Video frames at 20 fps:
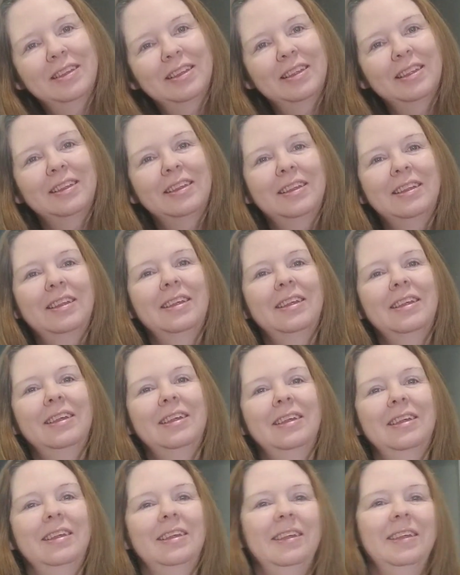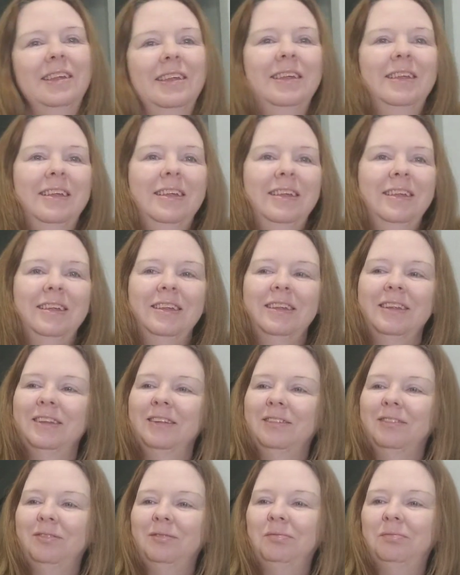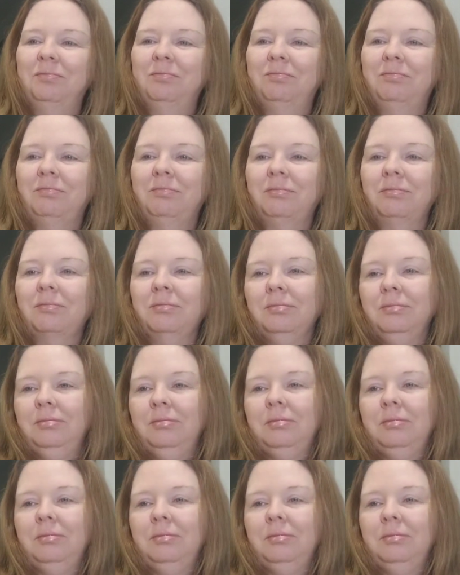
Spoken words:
(no one is talking)